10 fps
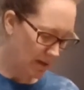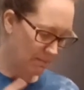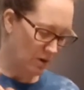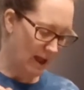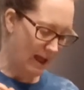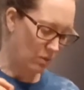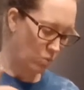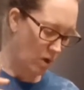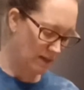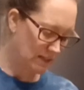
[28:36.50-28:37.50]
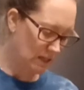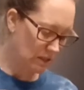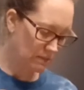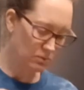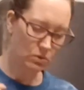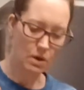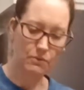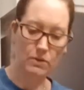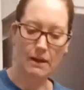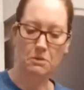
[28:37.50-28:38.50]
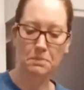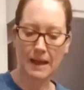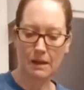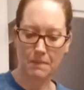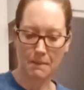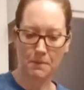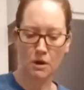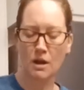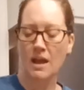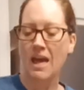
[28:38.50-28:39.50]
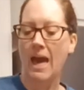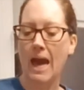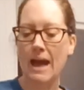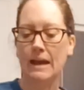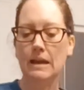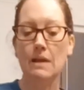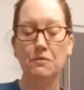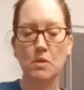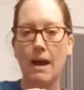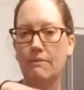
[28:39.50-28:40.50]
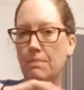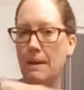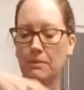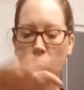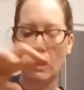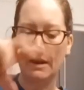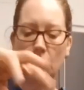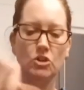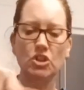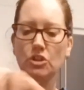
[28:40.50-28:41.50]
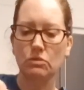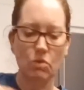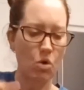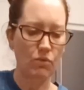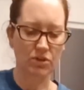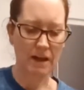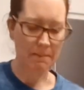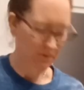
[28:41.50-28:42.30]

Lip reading: pepper, add 1 teaspoon of ground black pepper. And if you have a pepper grinder, just over top